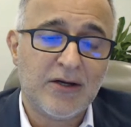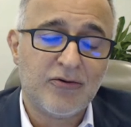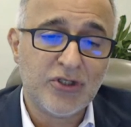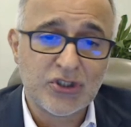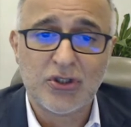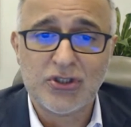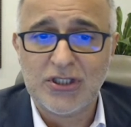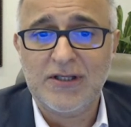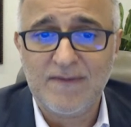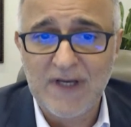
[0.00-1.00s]
research
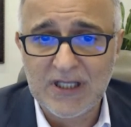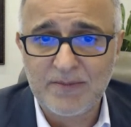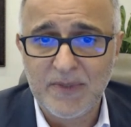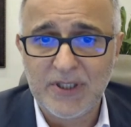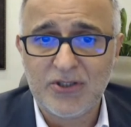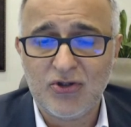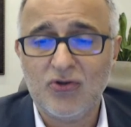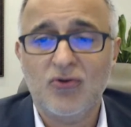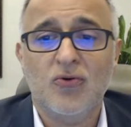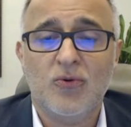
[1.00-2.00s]
and development
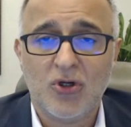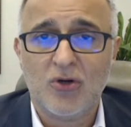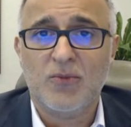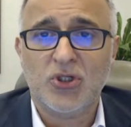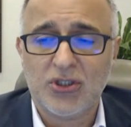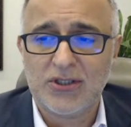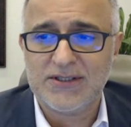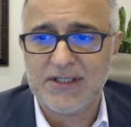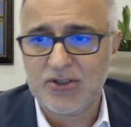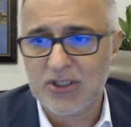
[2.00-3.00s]
to
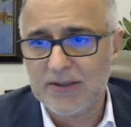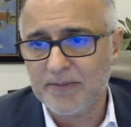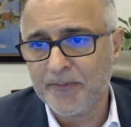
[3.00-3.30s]
commercialization,